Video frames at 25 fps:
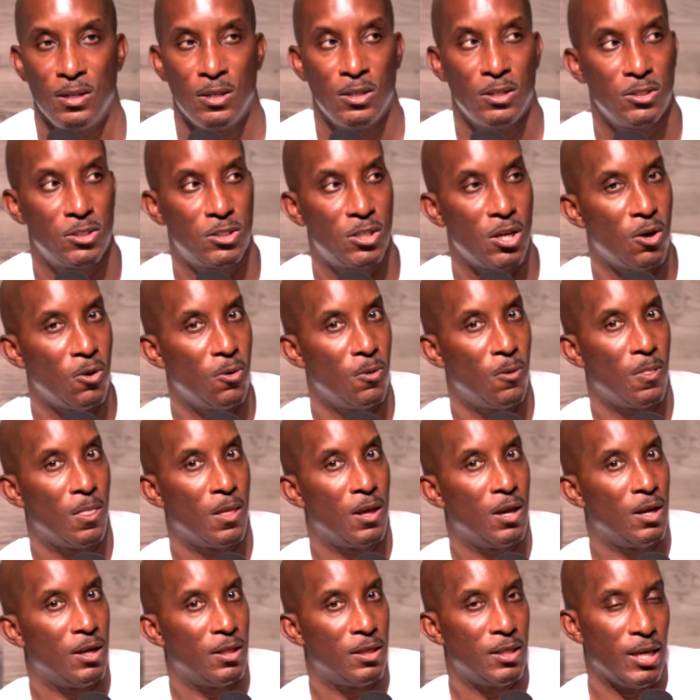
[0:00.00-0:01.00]
So
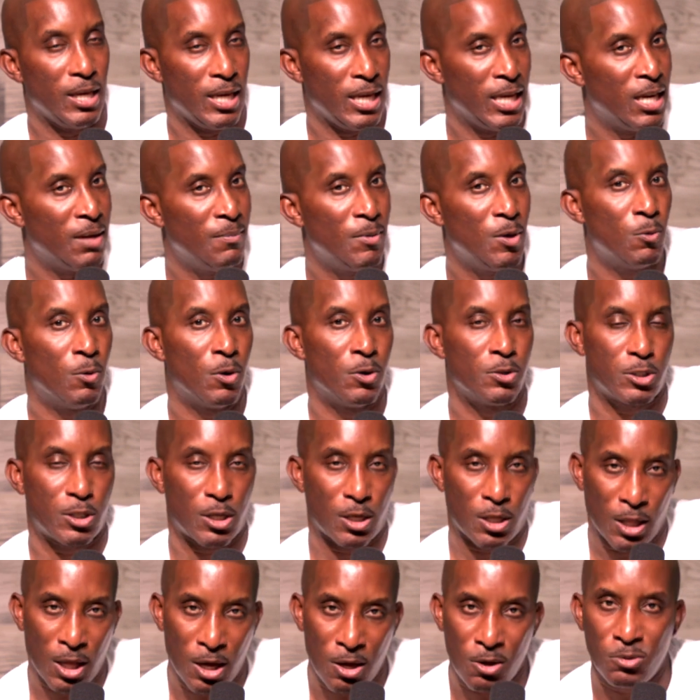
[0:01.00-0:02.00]
the enemy wants
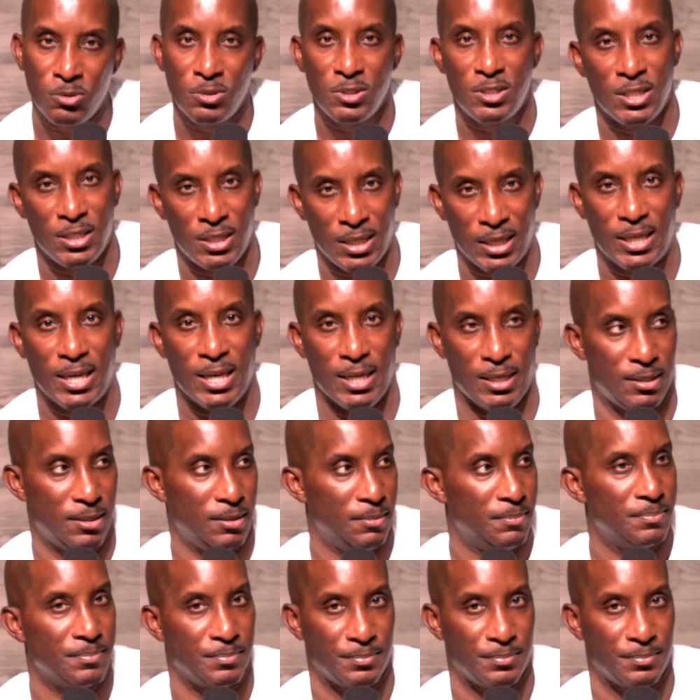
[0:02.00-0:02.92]
clones in the kingdom.